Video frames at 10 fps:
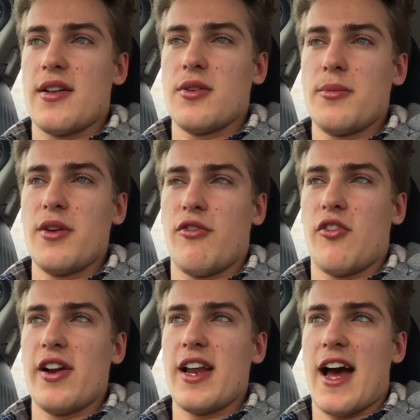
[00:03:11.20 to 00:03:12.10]
don't be
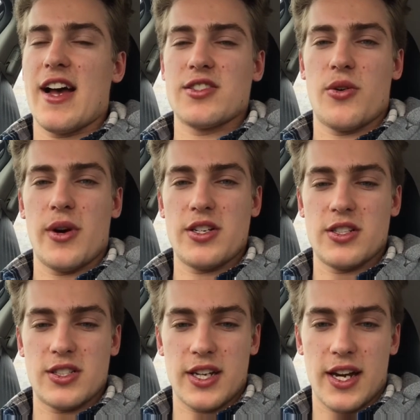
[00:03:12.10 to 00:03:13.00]
afraid to ask
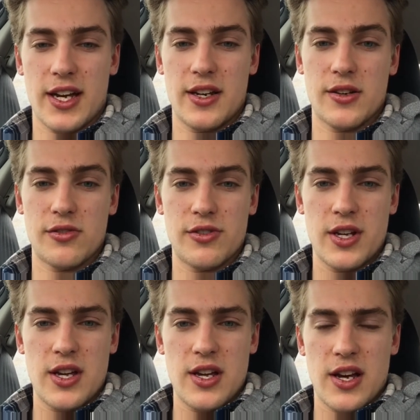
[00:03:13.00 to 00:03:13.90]
questions that kind of
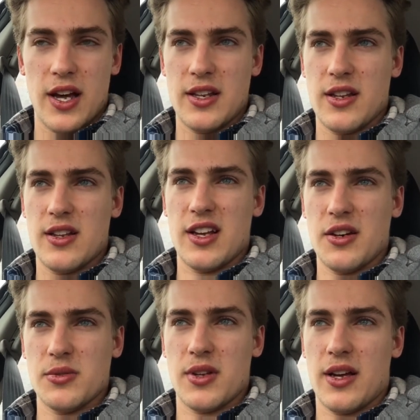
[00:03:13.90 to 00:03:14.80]

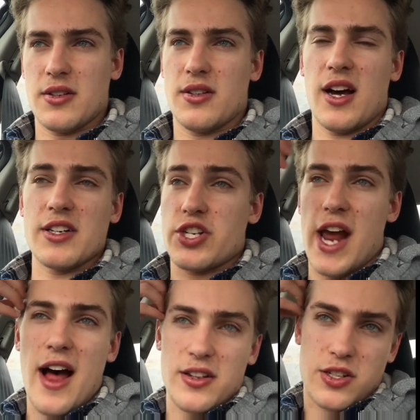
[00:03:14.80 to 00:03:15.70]
I not
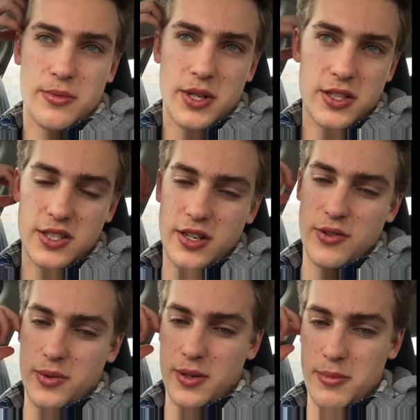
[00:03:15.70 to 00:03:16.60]
challenge them, because you
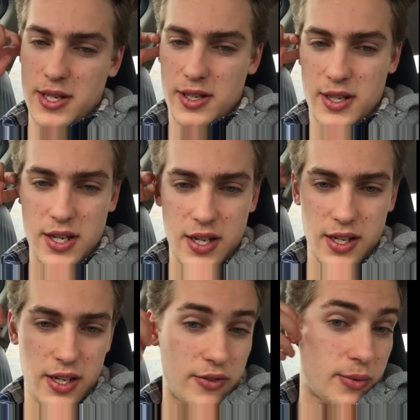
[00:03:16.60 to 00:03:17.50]
never want
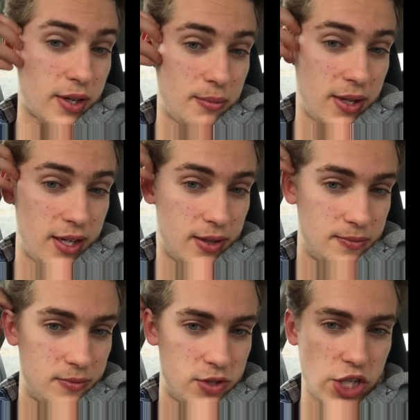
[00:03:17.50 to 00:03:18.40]
to be
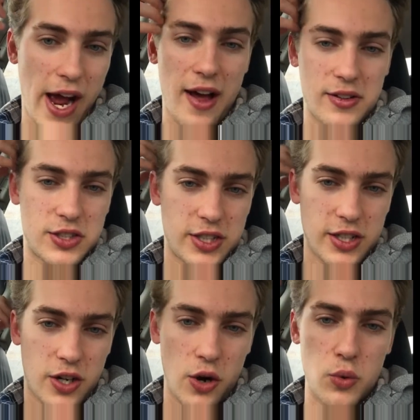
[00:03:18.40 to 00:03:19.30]
challenging
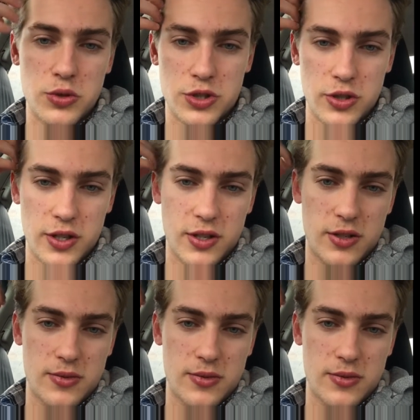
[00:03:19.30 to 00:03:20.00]
a coach or